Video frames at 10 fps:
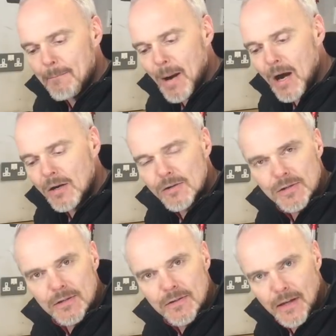Bars
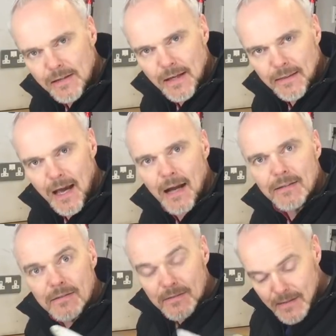and things like that
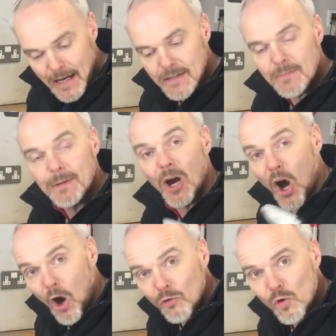tend to be
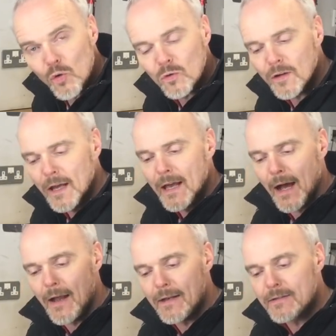hot rolled,
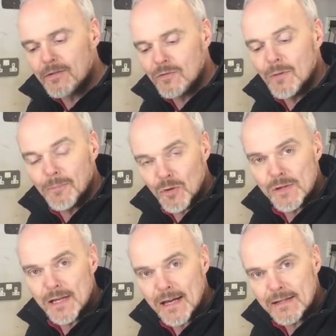and through the
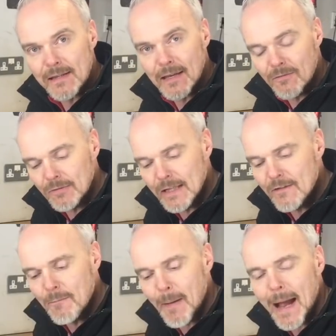process they
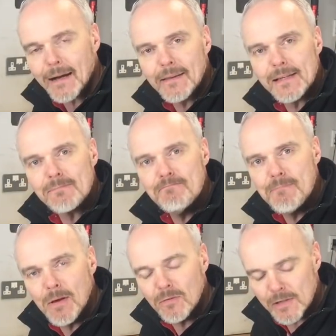leave back this
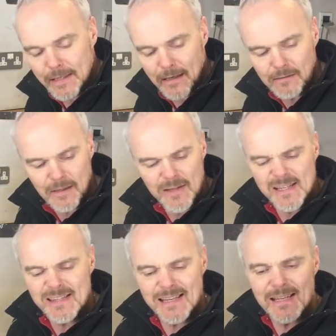mill scale. Now this
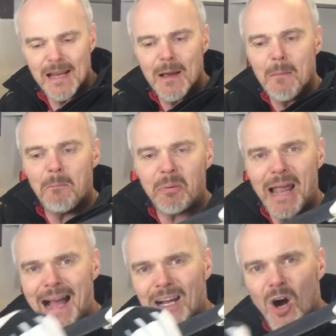is this
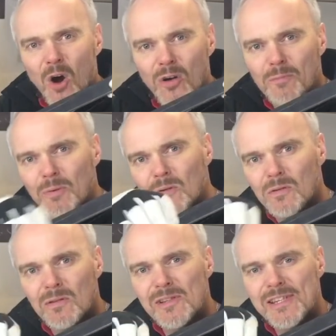black,
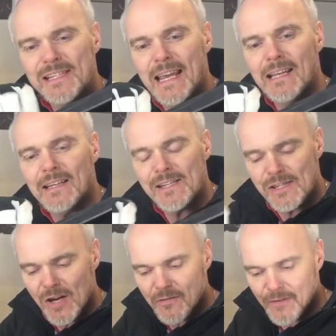horrible, scaly
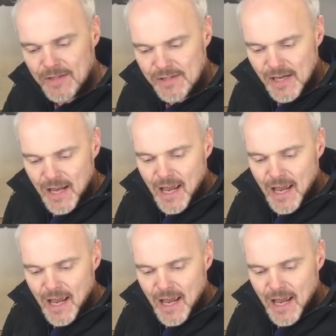surface,